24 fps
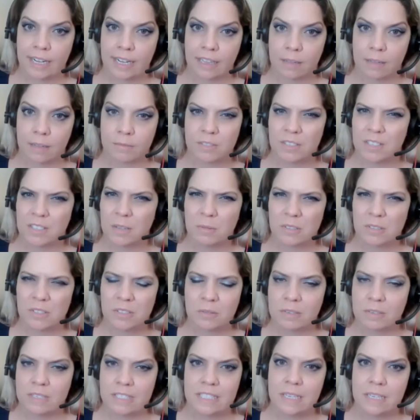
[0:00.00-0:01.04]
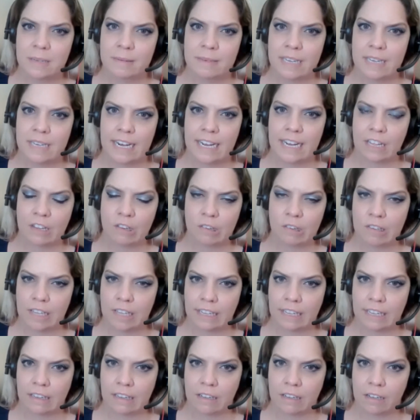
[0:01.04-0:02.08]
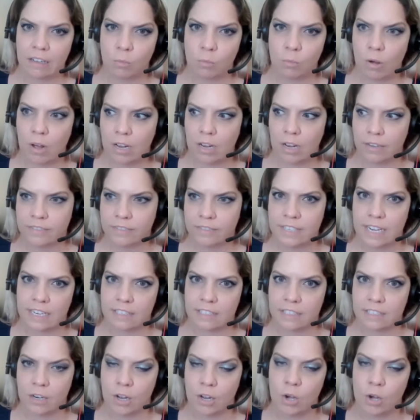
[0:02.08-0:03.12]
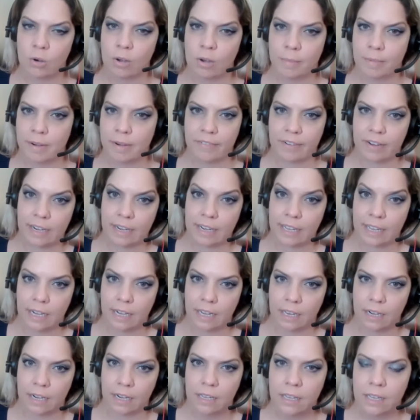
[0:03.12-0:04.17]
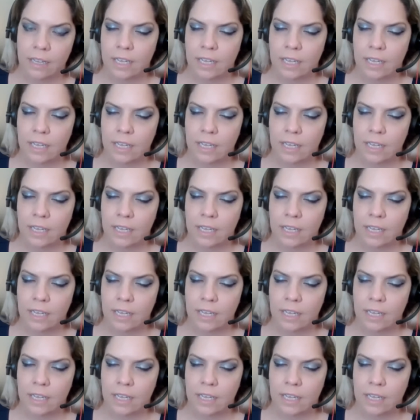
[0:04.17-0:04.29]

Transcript: them. So they weren't so intimidating and looked like a wall of text and, oh, I'm never going to get in.